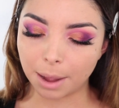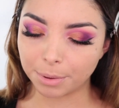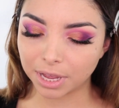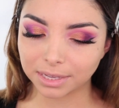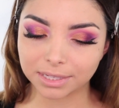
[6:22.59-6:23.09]

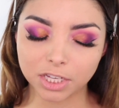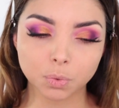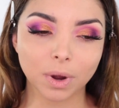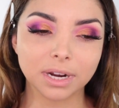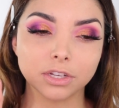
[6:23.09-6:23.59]
Because this
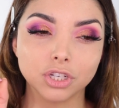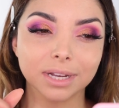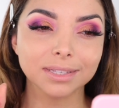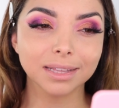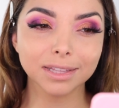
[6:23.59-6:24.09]
one is
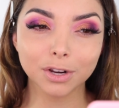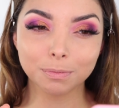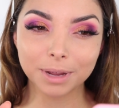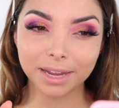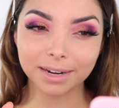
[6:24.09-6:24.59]
just a little
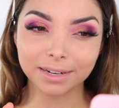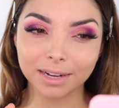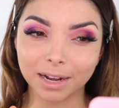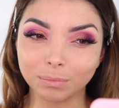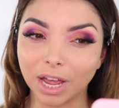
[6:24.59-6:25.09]
bit,
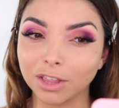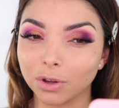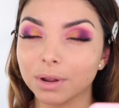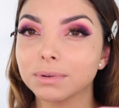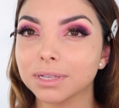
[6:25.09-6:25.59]
I
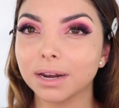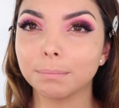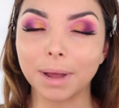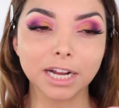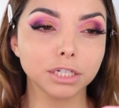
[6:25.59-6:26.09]
thought it was
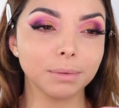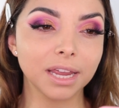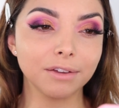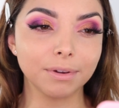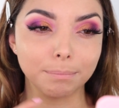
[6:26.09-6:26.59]
gonna match me
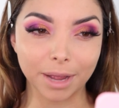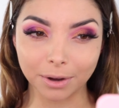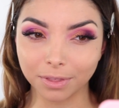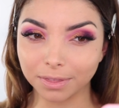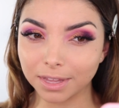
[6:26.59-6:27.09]
even
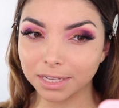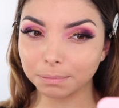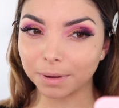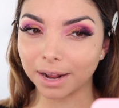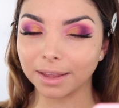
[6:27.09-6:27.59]
better than this,
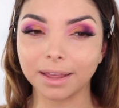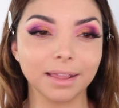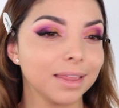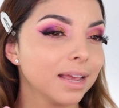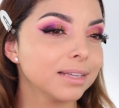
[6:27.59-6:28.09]
but I
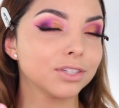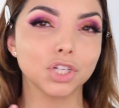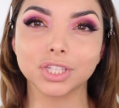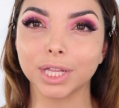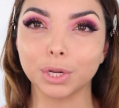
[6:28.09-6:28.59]
think it's
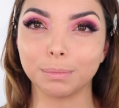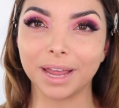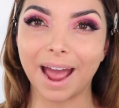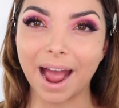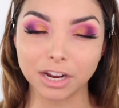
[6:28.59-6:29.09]
just a little
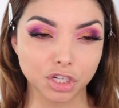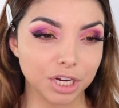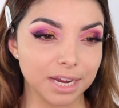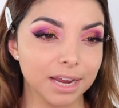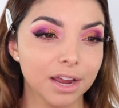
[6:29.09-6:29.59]
bit
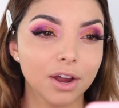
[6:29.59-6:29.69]
ashy